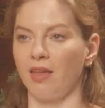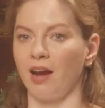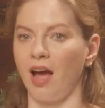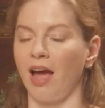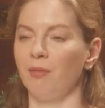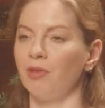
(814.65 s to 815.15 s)
that
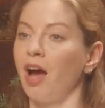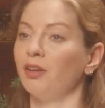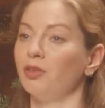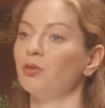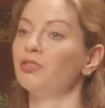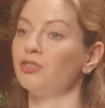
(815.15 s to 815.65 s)
I'm not
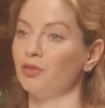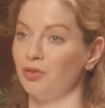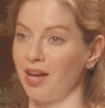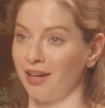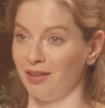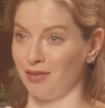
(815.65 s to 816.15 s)
used to
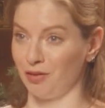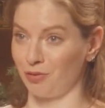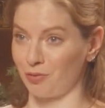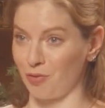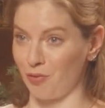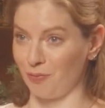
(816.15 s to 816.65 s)
yet in
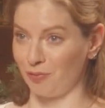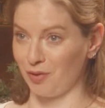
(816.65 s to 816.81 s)
this role.